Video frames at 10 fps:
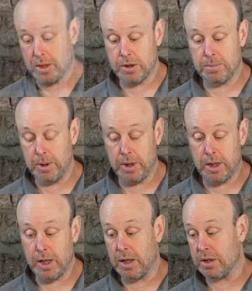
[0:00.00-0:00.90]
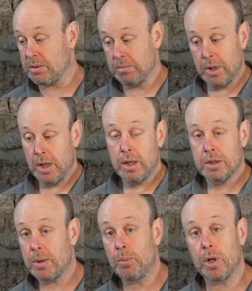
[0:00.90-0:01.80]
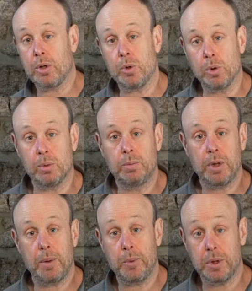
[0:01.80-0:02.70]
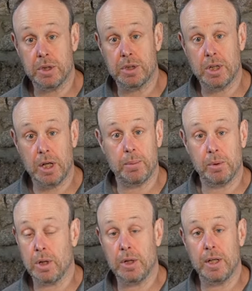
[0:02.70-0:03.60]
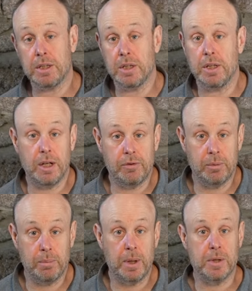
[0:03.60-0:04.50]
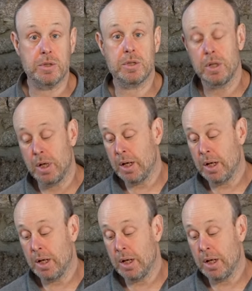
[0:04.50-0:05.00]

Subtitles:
those mini kegs somewhere cool, temperature stable, and they sit there for months.